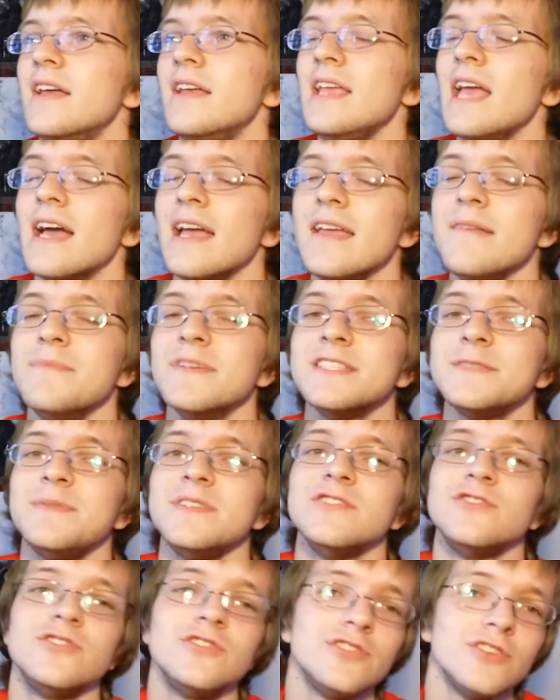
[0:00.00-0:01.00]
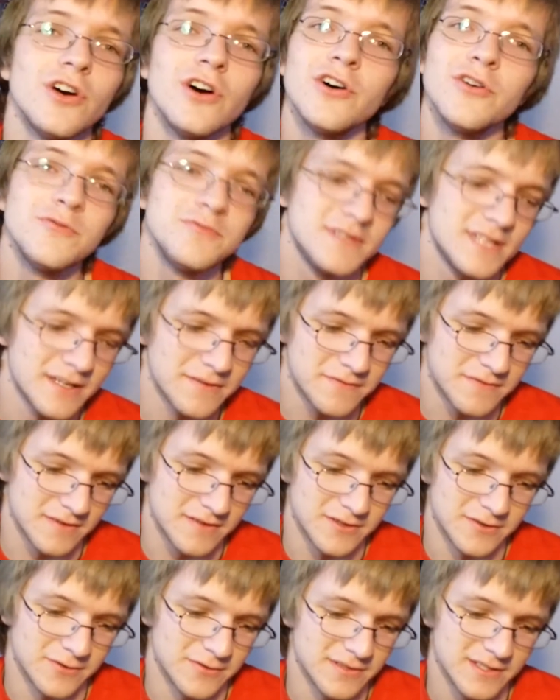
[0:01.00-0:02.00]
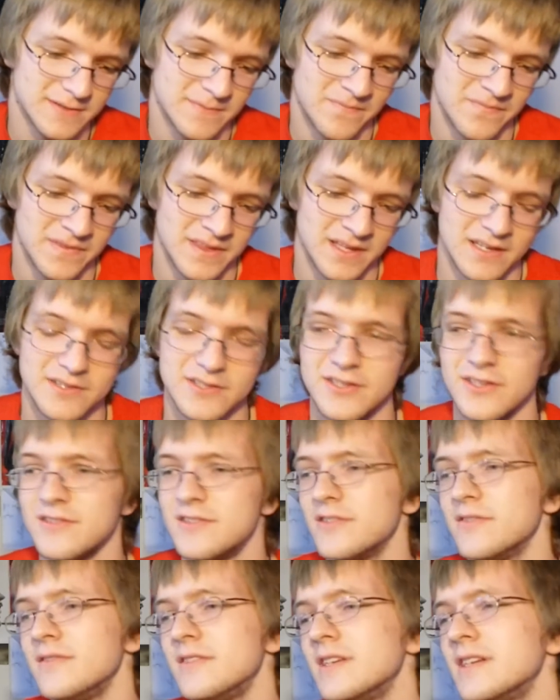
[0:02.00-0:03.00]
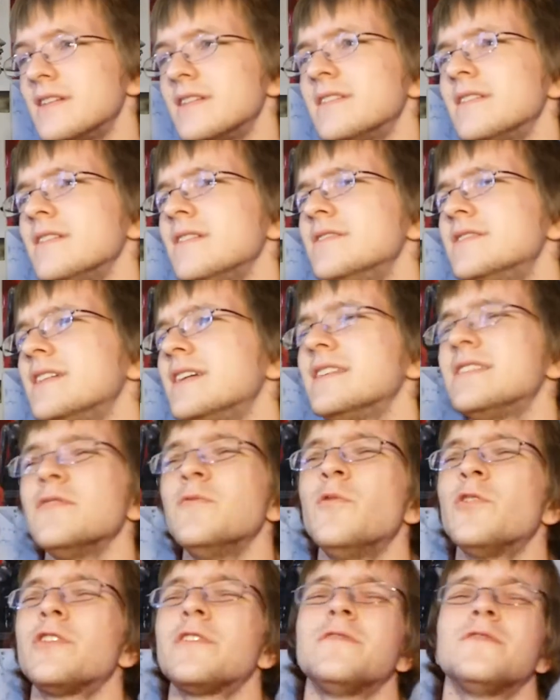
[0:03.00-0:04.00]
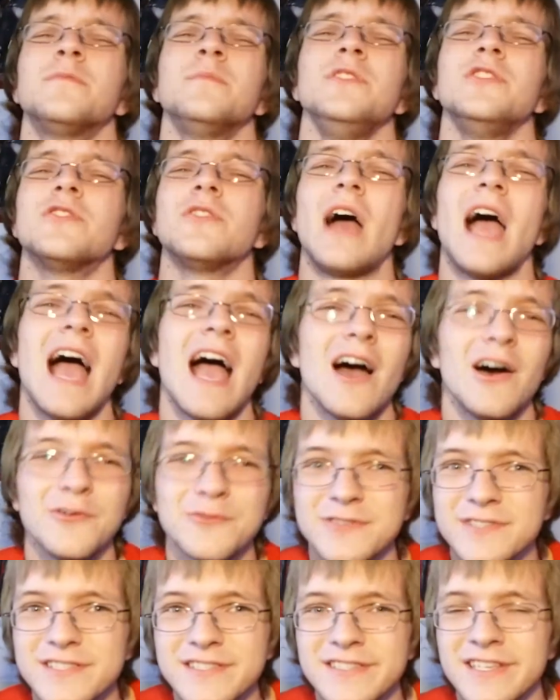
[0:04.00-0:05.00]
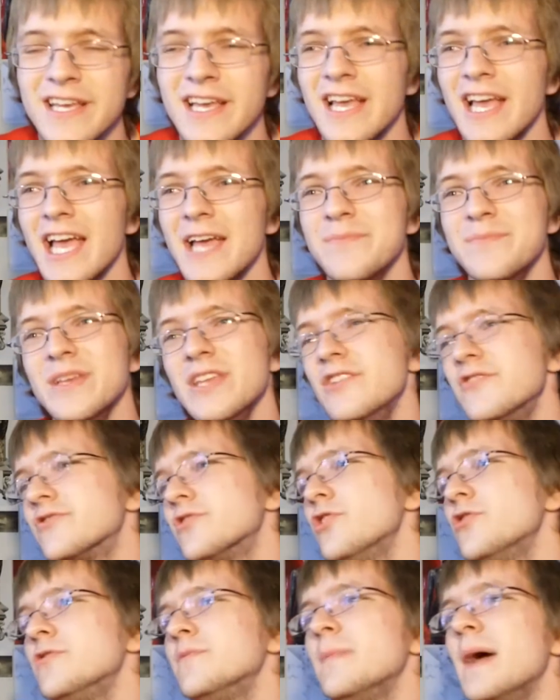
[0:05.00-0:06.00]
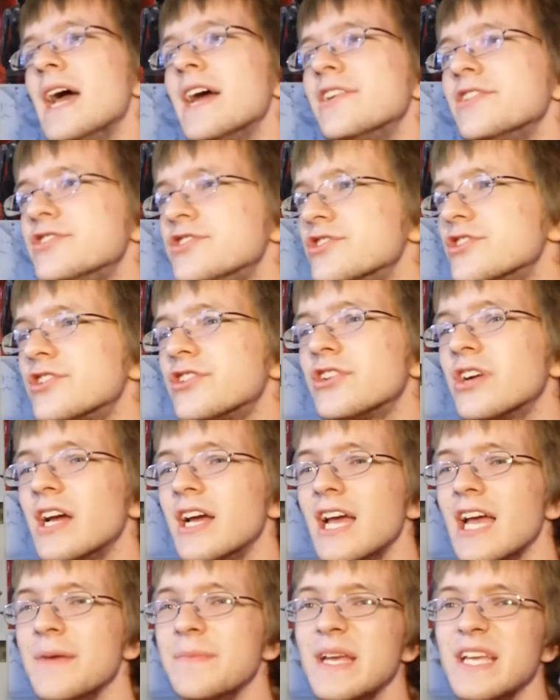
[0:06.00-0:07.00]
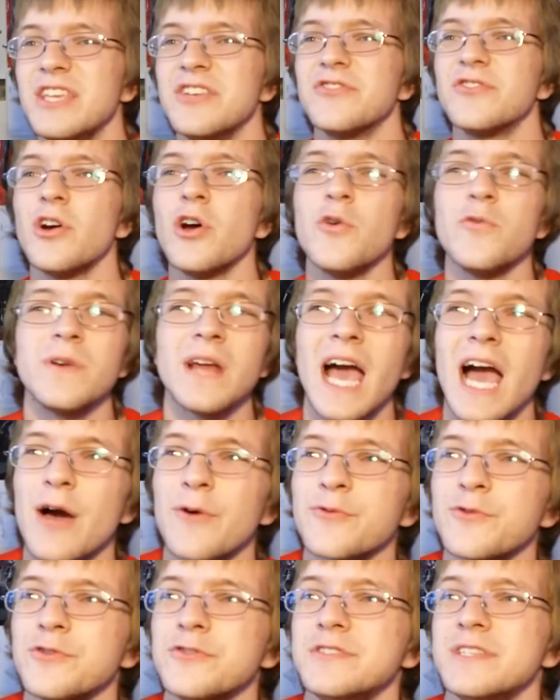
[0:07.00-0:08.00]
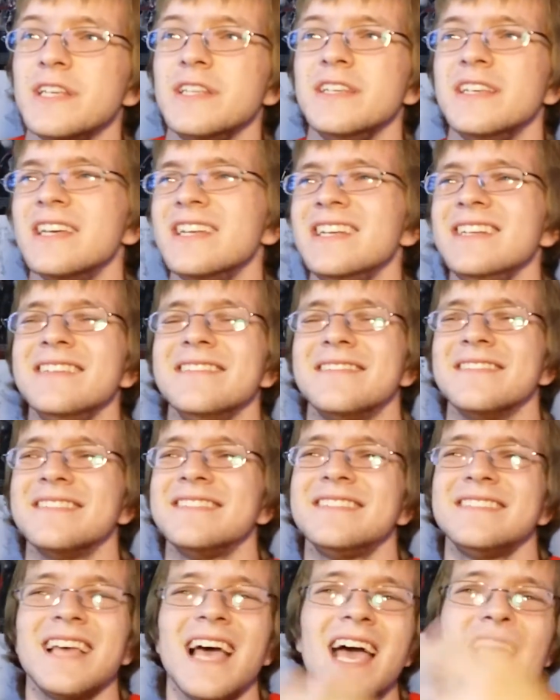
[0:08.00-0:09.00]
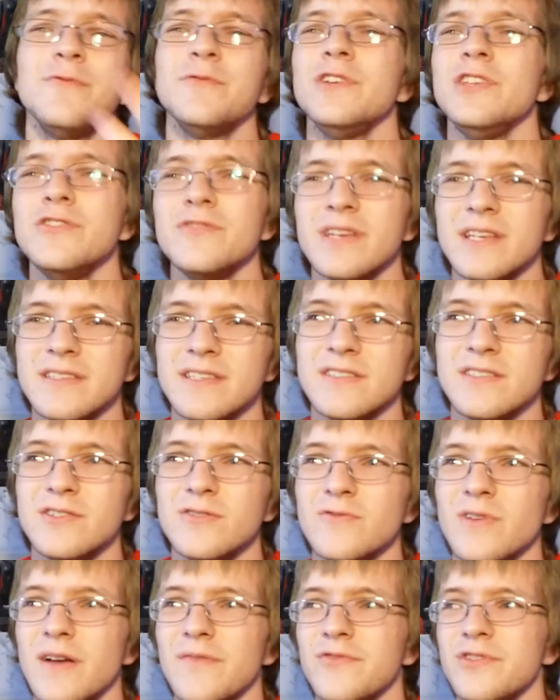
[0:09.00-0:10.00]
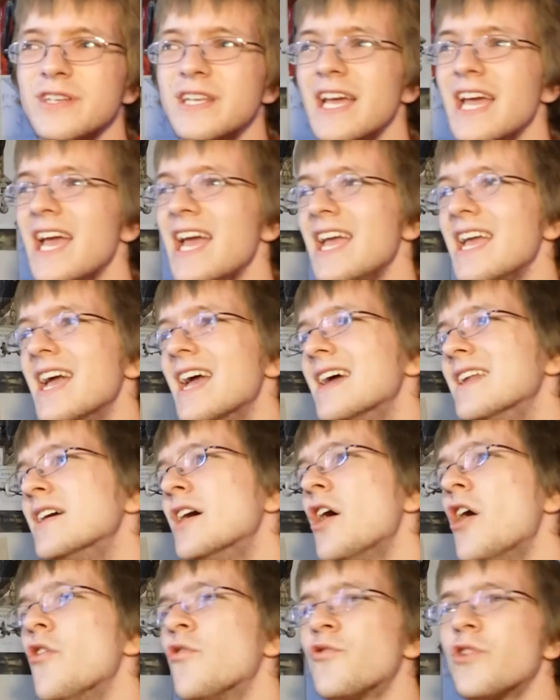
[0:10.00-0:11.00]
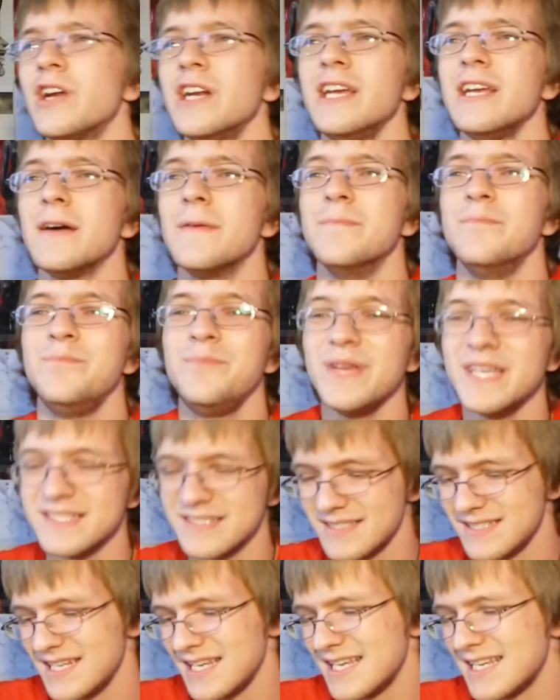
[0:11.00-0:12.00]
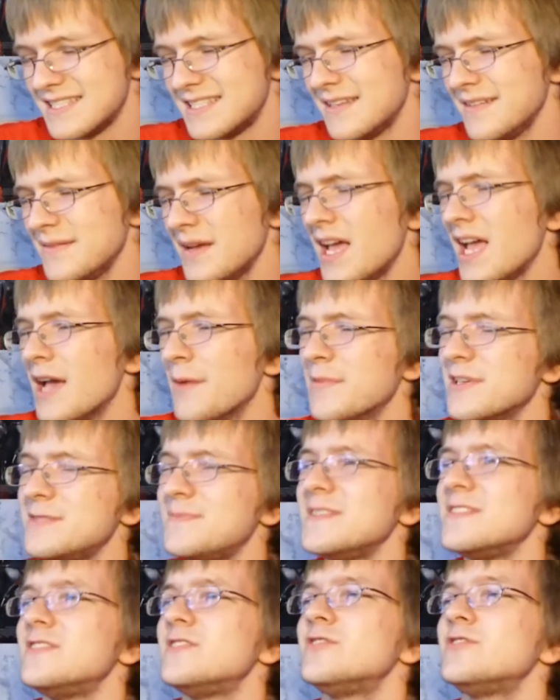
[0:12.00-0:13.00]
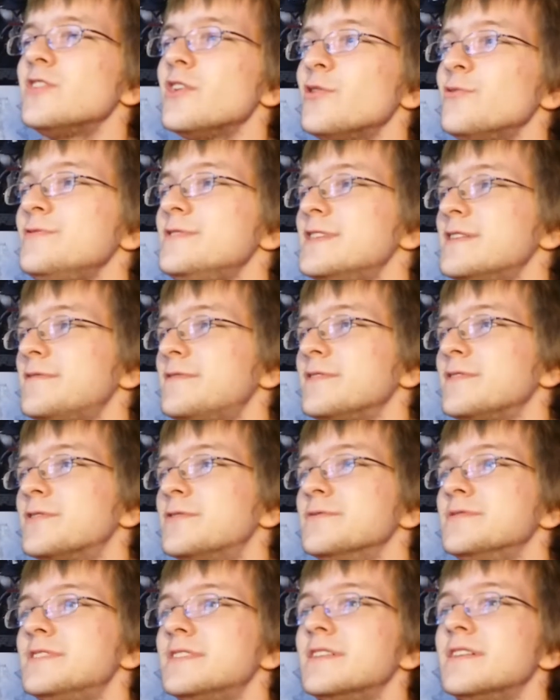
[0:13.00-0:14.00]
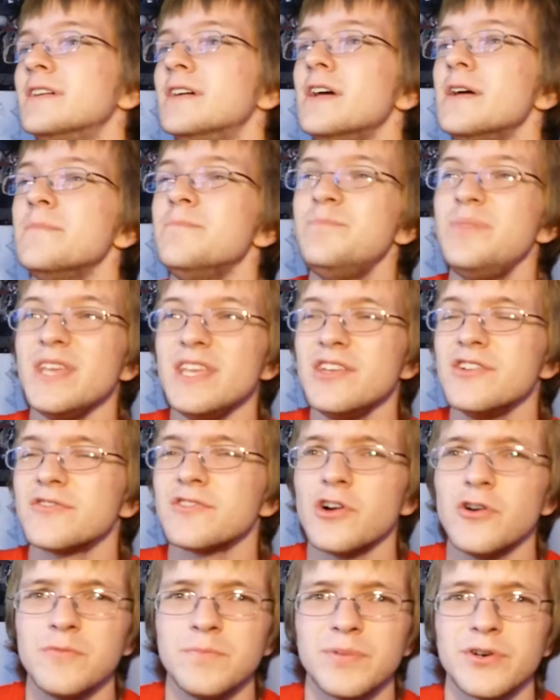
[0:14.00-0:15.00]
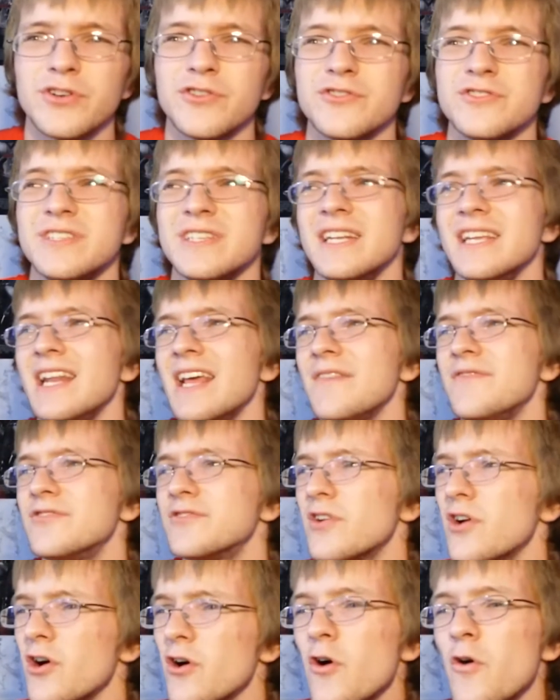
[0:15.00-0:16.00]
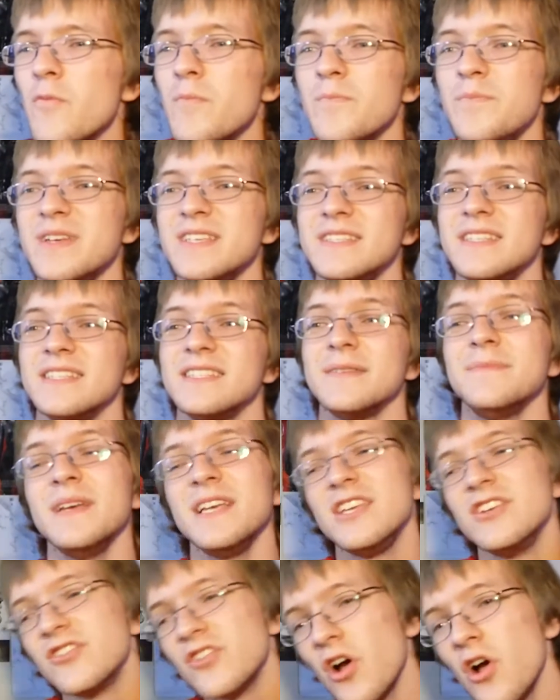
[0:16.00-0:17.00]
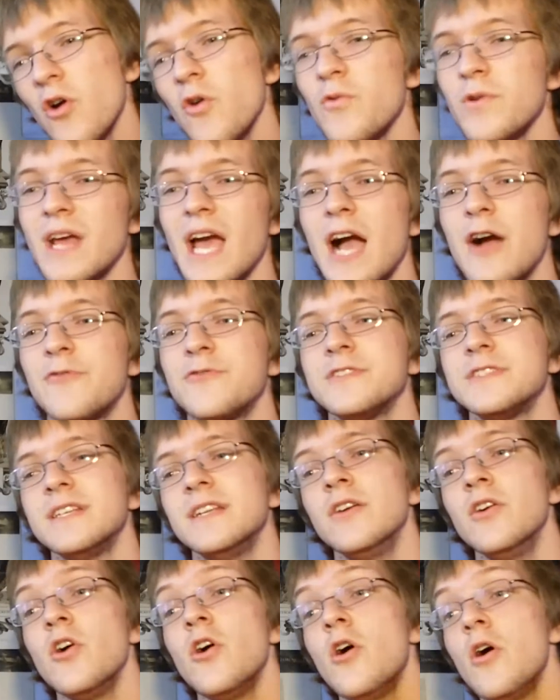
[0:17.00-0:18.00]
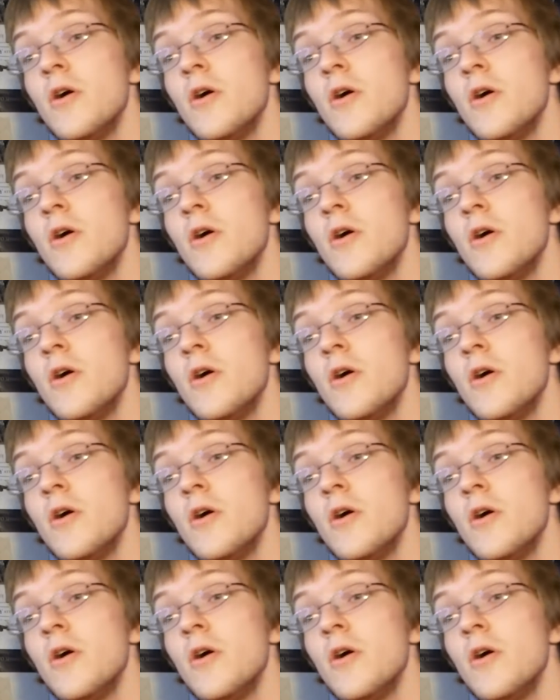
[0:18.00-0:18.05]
Yeah, it must be so difficult to get to work from your house and be your own manager and make your own hours and getting to decide what you get to do every day and running a business. And it must be so difficult to be your own person and have your own business and make your own hours and